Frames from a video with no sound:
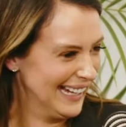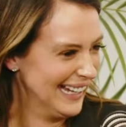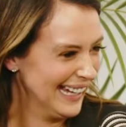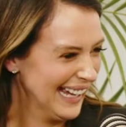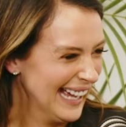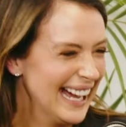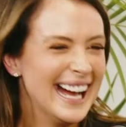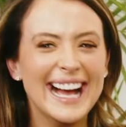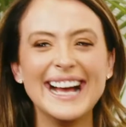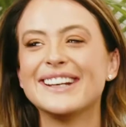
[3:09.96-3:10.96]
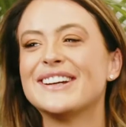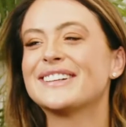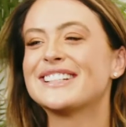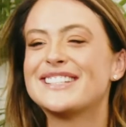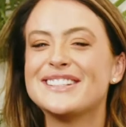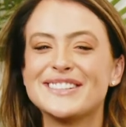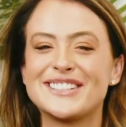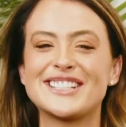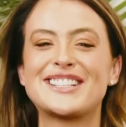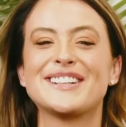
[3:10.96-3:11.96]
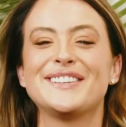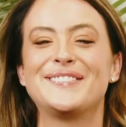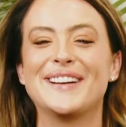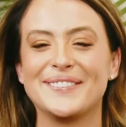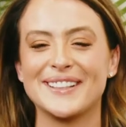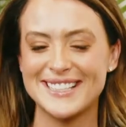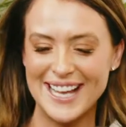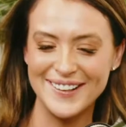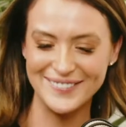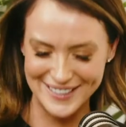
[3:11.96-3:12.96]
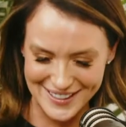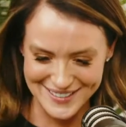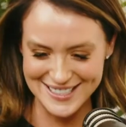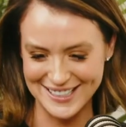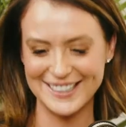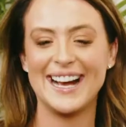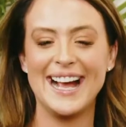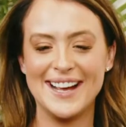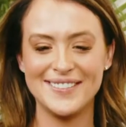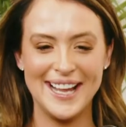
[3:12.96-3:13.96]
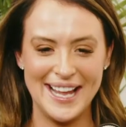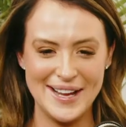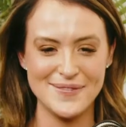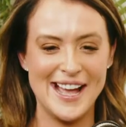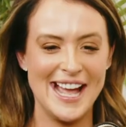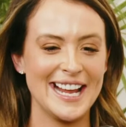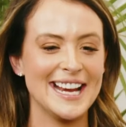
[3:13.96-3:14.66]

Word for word: hi. No, because you were just so fabulous. I've never seen a guy have a handbag